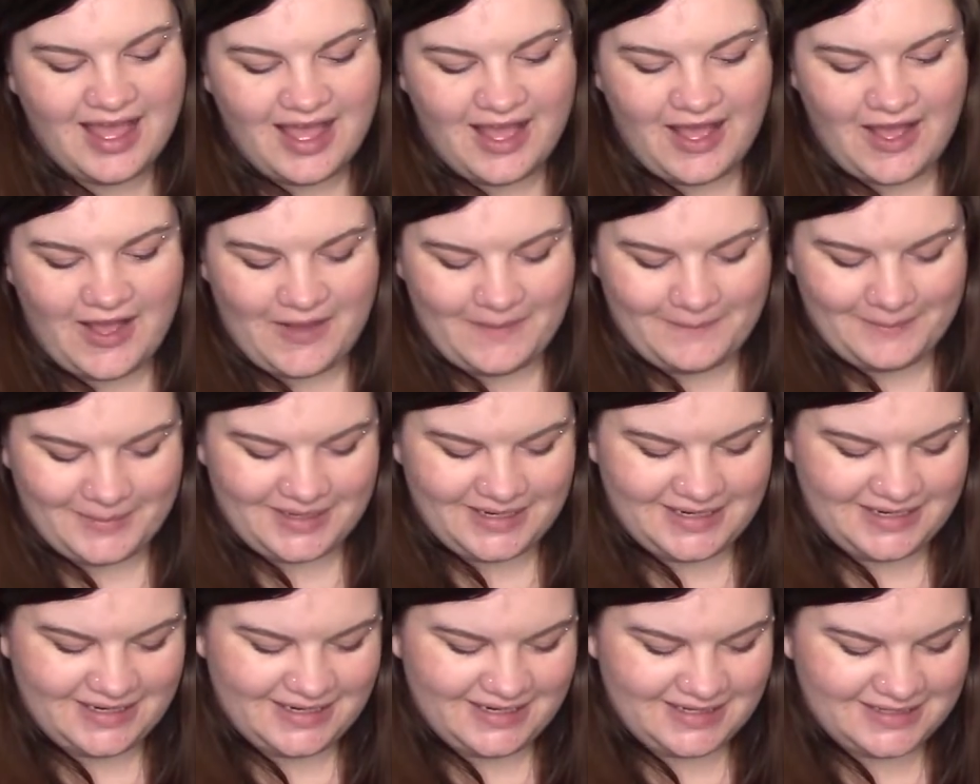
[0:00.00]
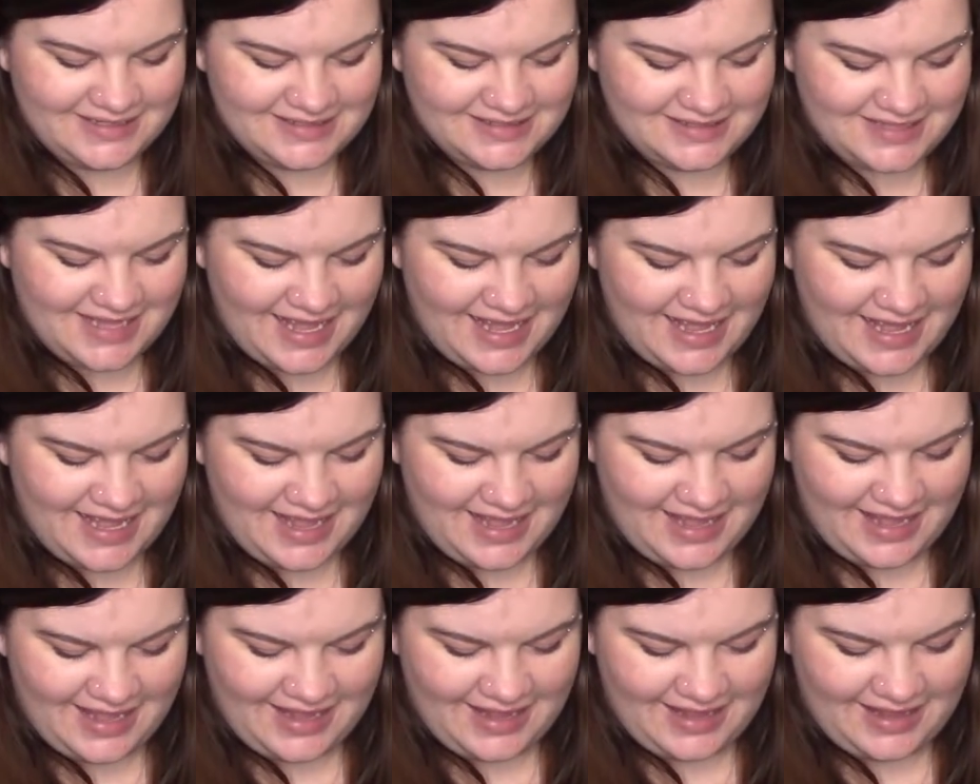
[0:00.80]
And it is
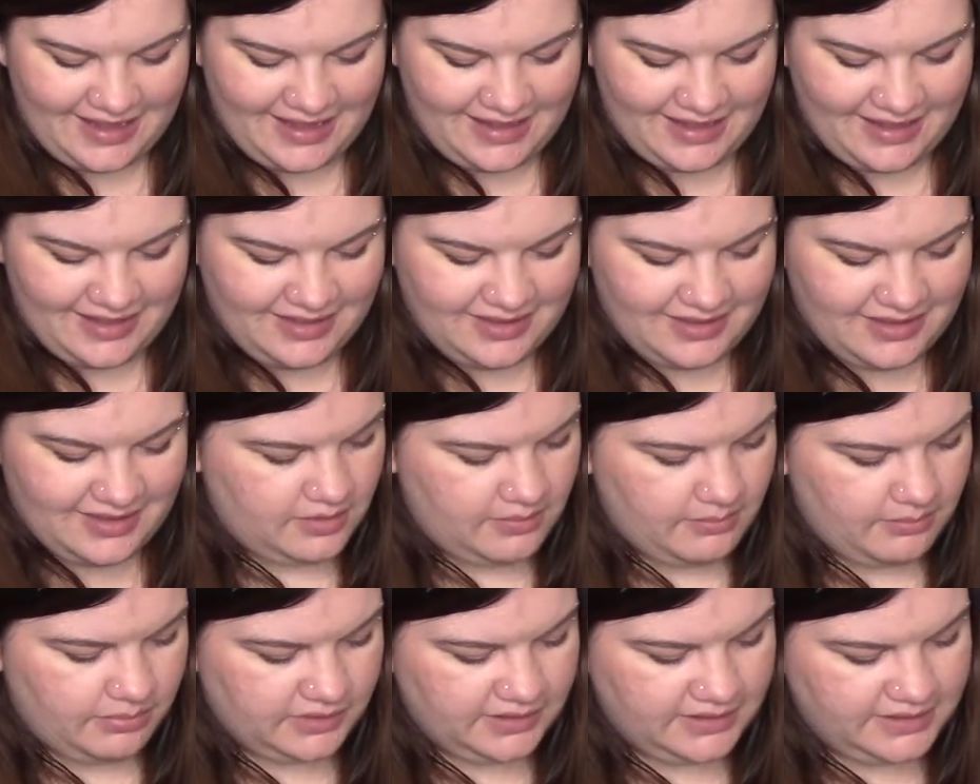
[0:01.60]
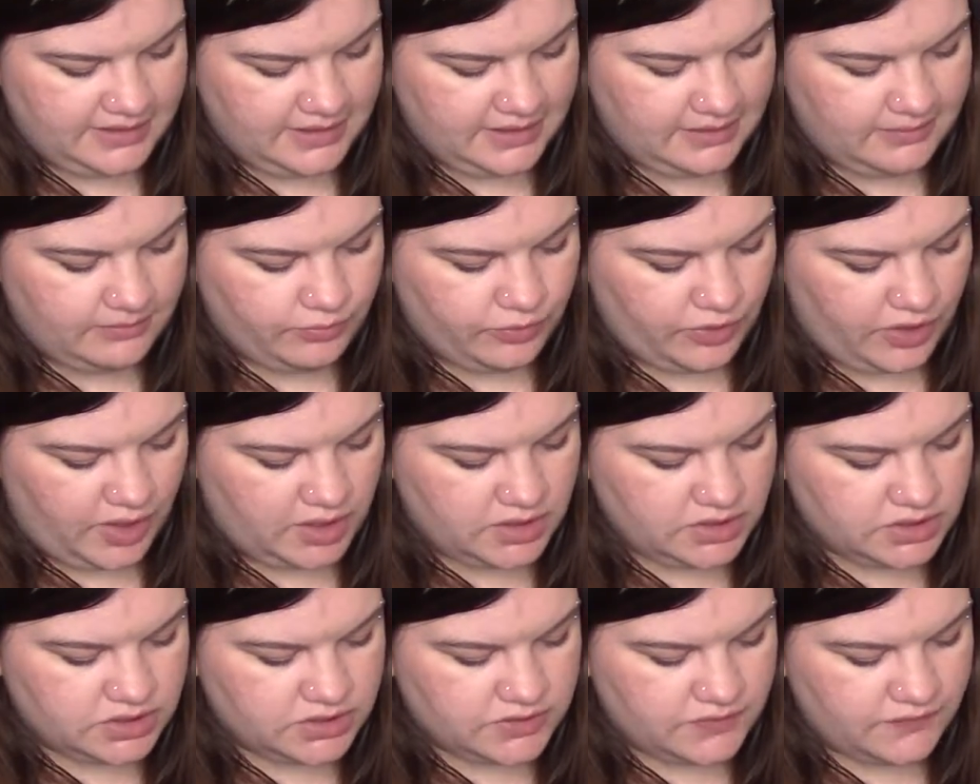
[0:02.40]
a blending
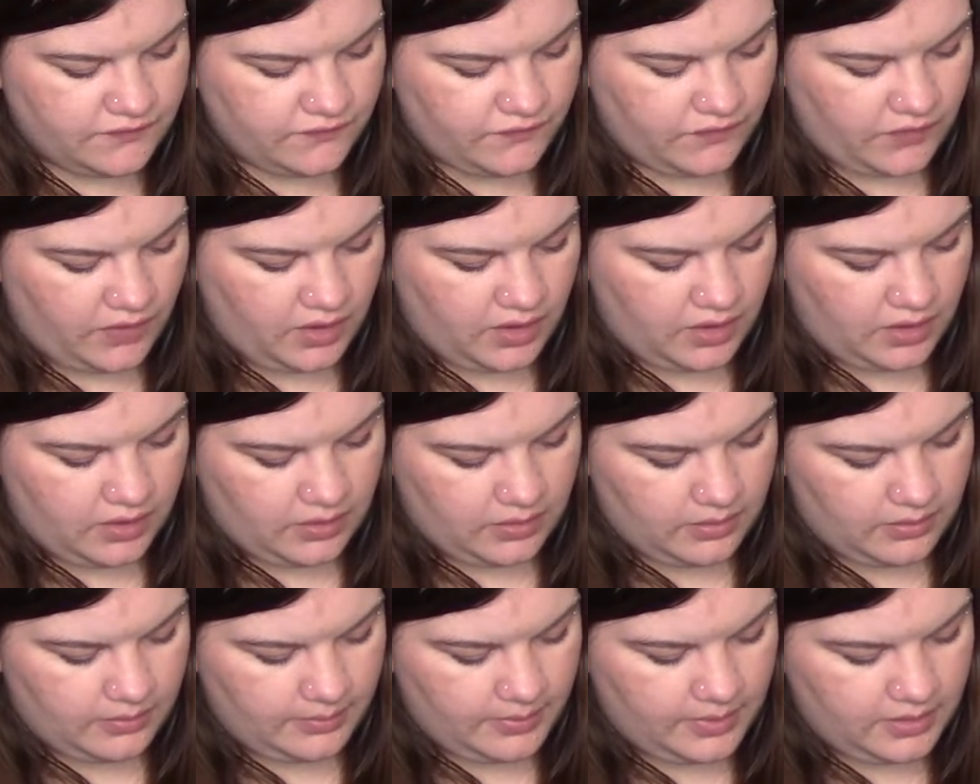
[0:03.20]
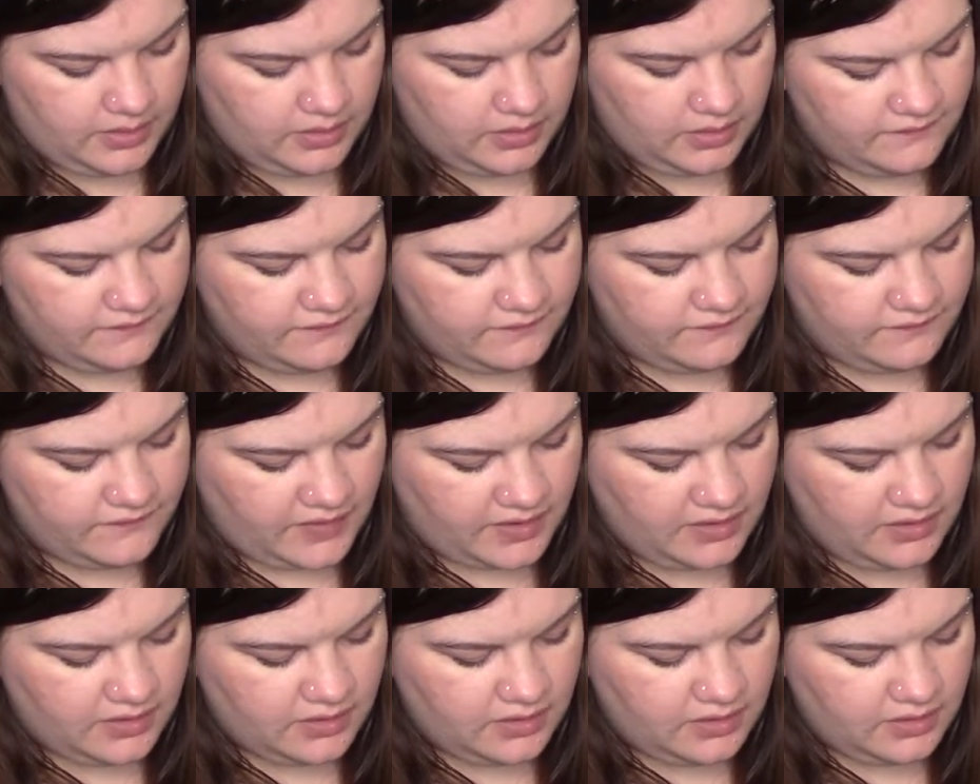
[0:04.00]
brush from
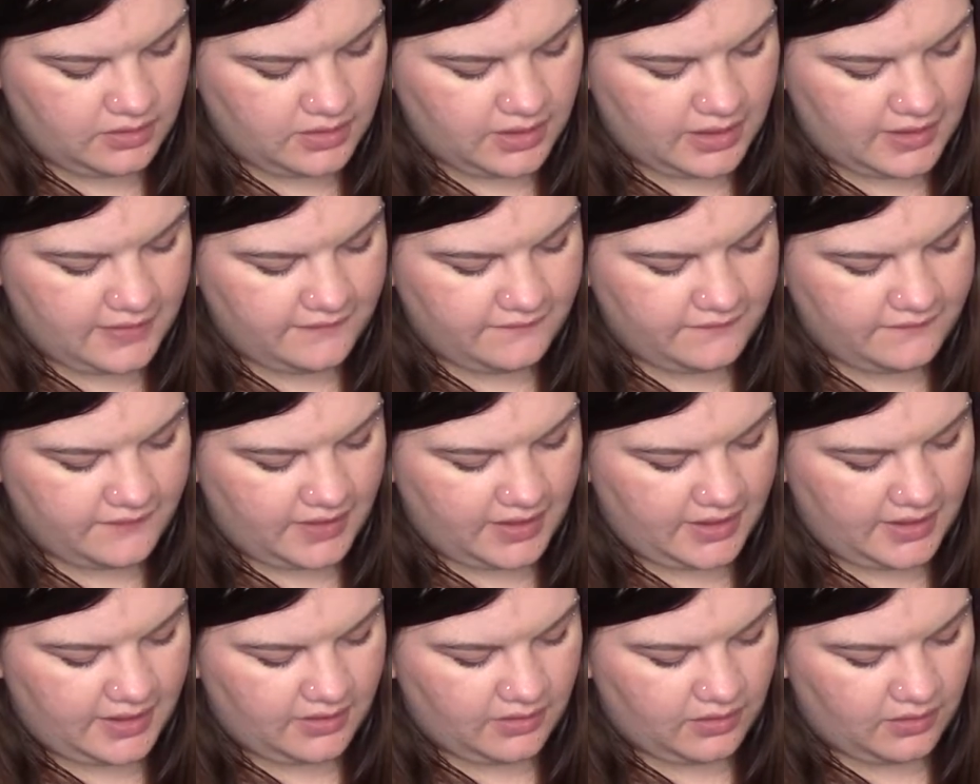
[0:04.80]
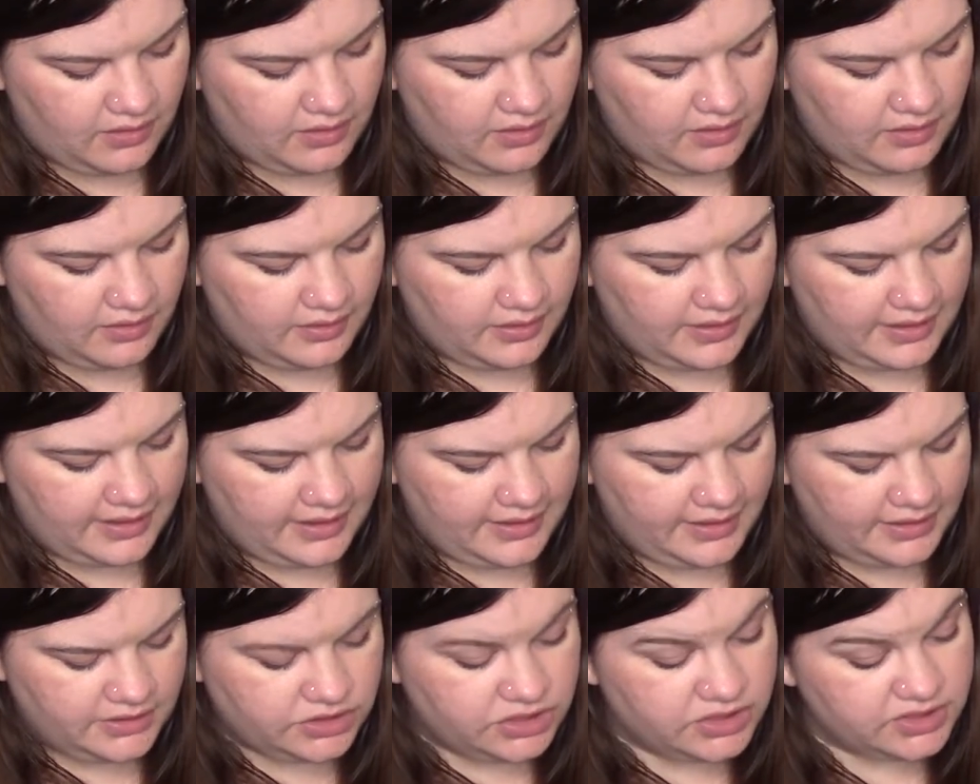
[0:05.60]
Farah,
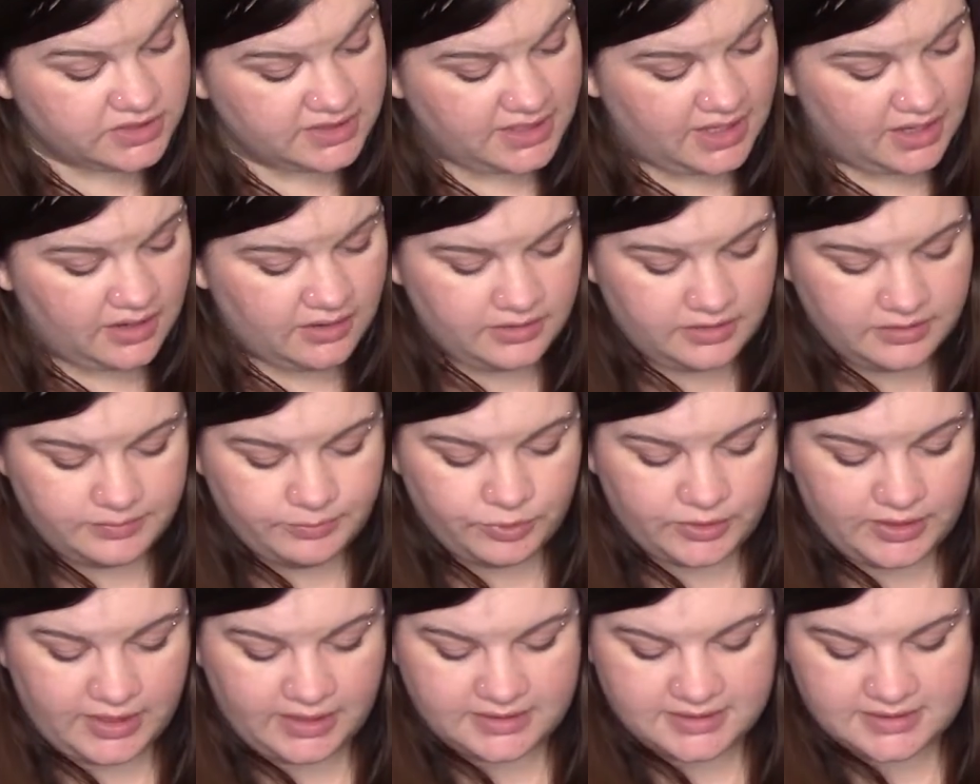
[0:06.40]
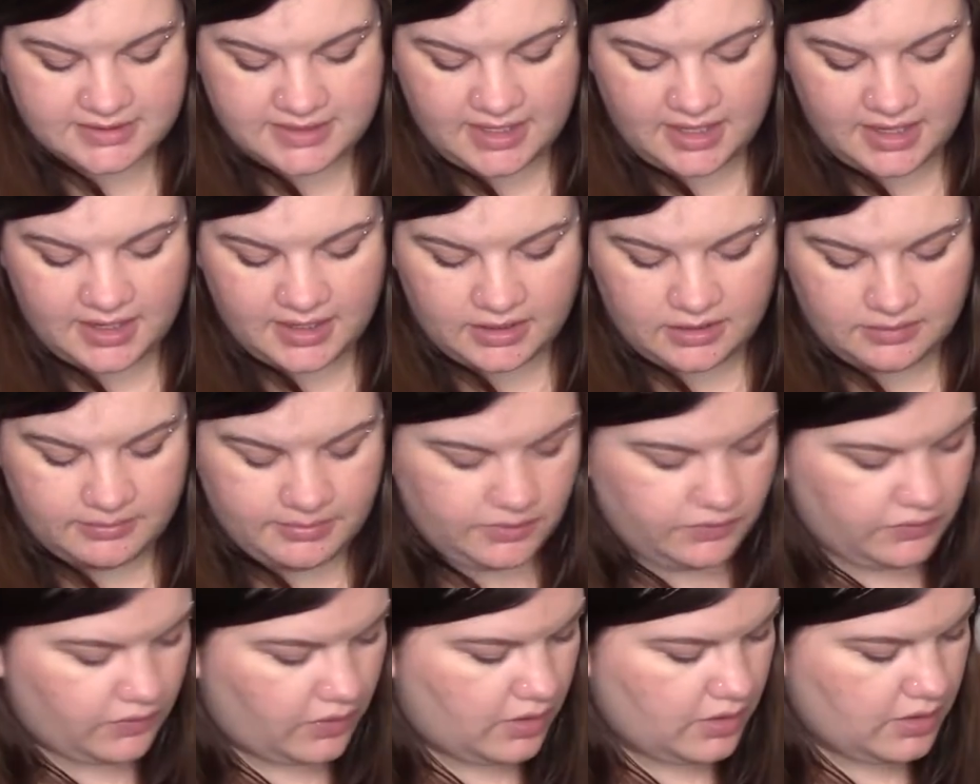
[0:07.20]
F-A-R-A-H. Is that how you pronounce that? I could be
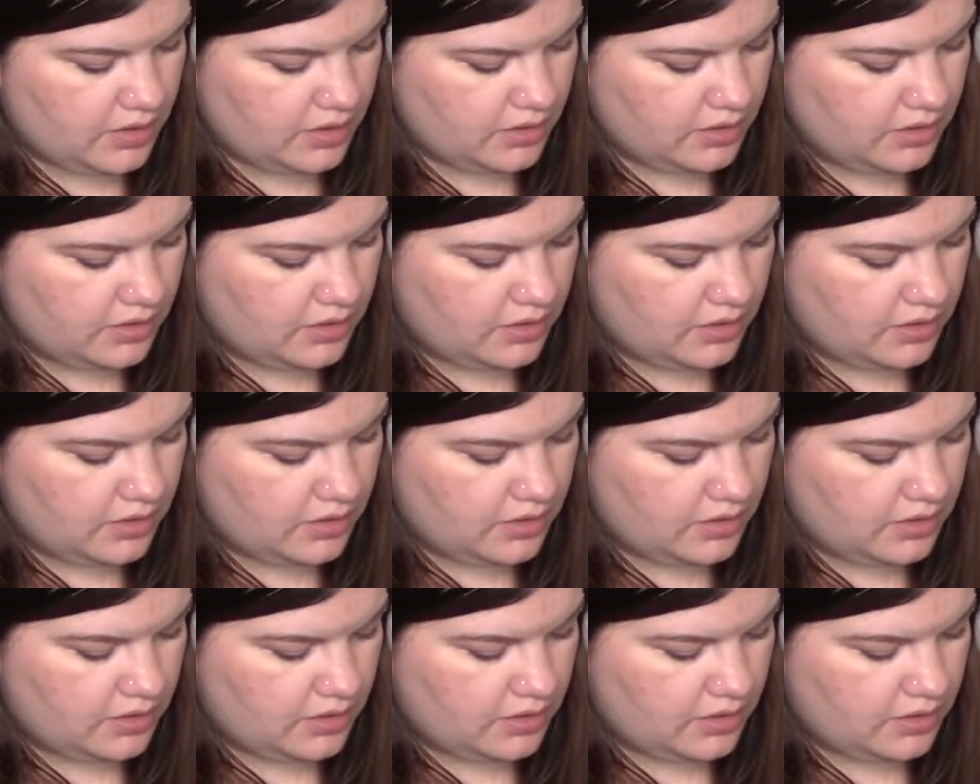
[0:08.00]
wrong.